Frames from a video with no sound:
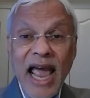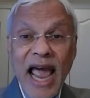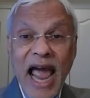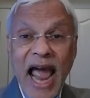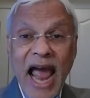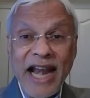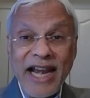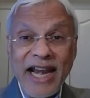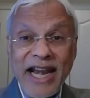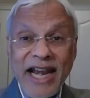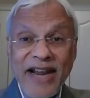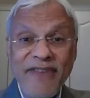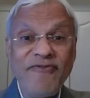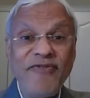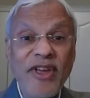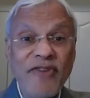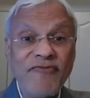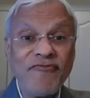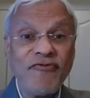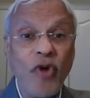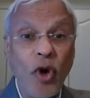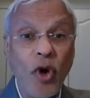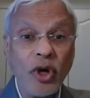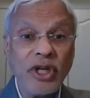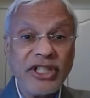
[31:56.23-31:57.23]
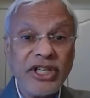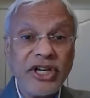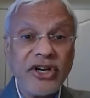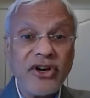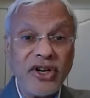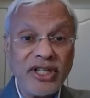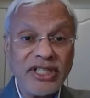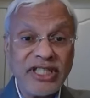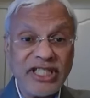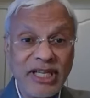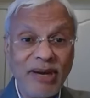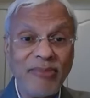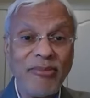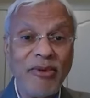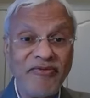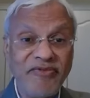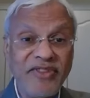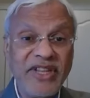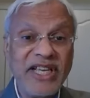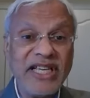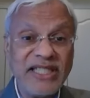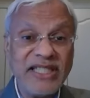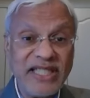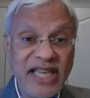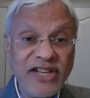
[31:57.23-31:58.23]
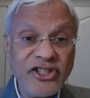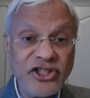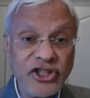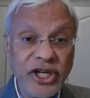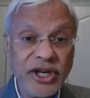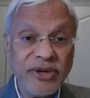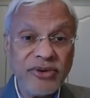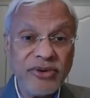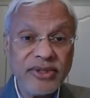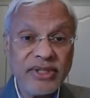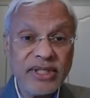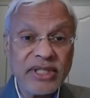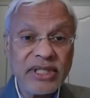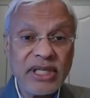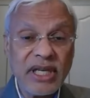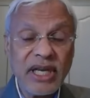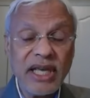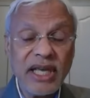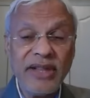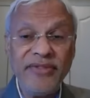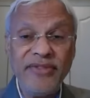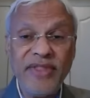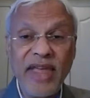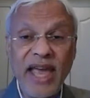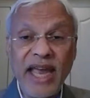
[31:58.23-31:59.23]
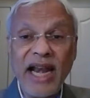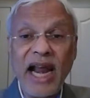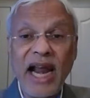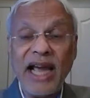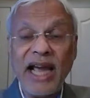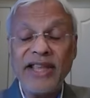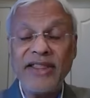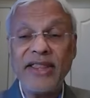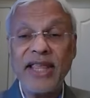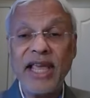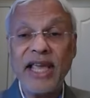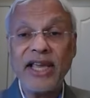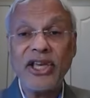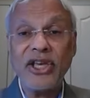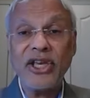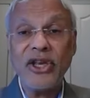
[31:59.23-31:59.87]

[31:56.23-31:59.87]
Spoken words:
And if we falter on some of these issues, then I think,